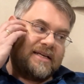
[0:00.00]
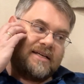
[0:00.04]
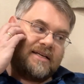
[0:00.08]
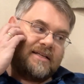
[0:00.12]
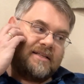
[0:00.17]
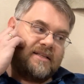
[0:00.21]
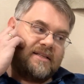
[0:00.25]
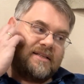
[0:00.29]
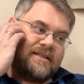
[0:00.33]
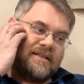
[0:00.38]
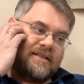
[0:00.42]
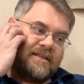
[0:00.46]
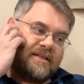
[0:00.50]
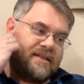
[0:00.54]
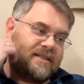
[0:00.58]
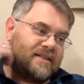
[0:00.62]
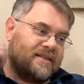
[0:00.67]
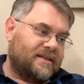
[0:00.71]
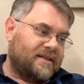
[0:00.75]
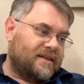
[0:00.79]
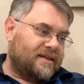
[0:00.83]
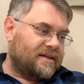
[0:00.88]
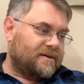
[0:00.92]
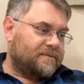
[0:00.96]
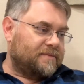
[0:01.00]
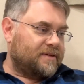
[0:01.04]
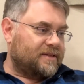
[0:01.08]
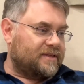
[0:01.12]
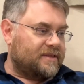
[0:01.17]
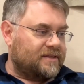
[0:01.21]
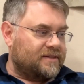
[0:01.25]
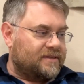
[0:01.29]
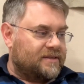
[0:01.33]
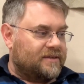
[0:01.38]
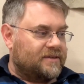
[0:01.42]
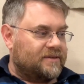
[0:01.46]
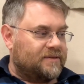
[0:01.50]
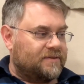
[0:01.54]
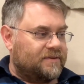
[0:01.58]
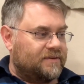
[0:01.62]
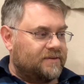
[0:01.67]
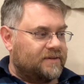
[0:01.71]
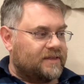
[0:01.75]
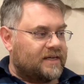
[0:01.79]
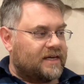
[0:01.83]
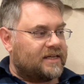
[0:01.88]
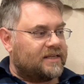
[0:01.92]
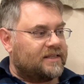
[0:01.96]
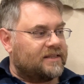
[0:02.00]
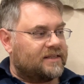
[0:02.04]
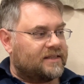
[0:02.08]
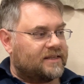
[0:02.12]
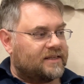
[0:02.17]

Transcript: and I think I'm gonna go do that.